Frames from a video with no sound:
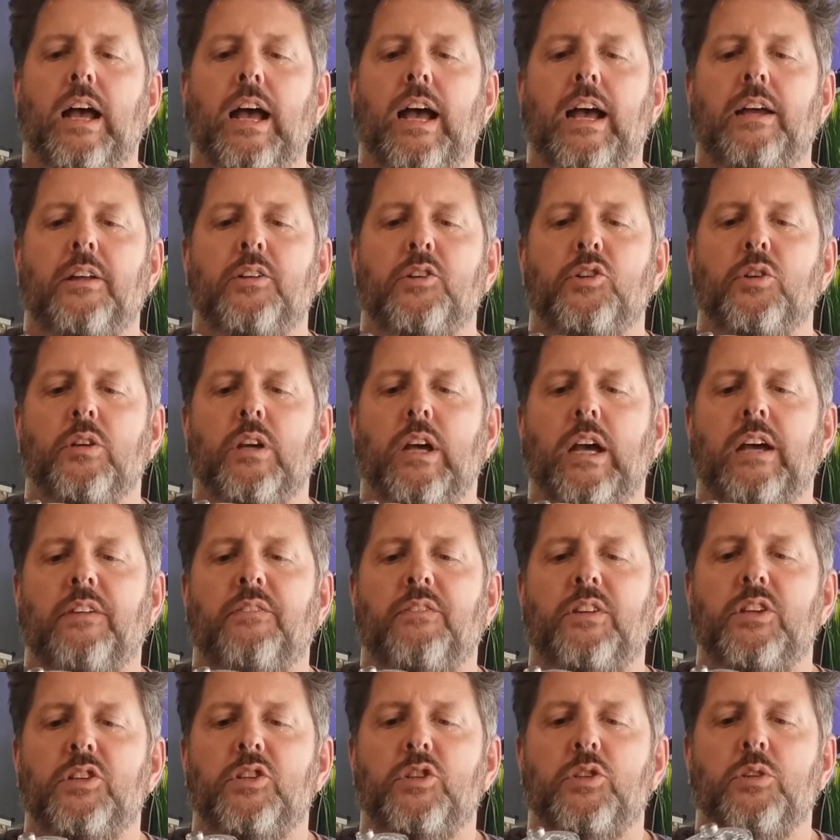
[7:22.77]
And you
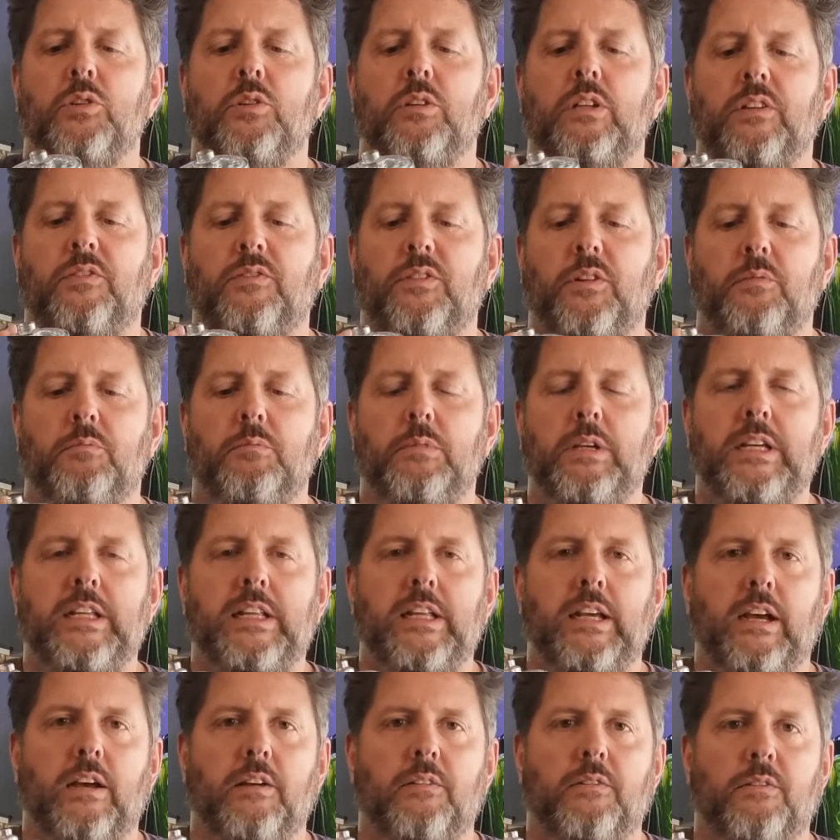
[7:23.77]
have these two different
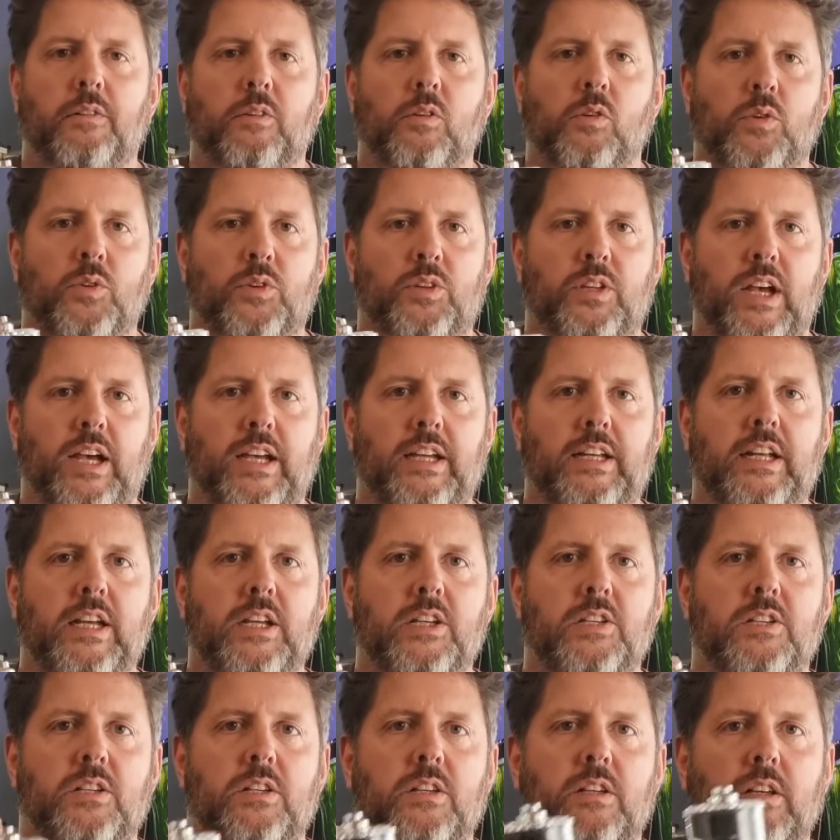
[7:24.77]
media
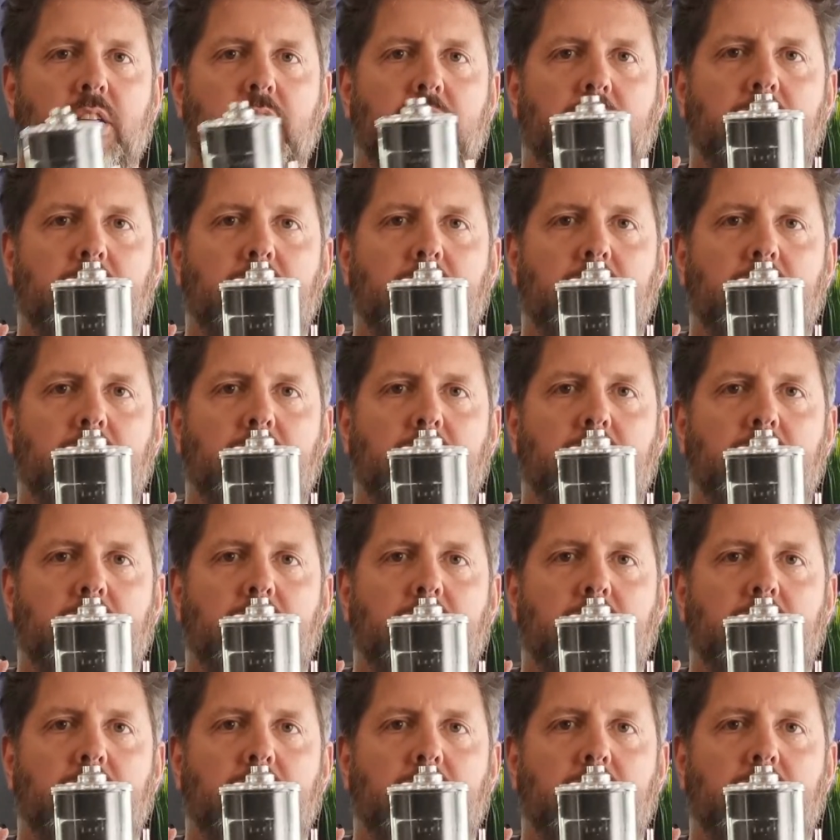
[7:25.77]
containers.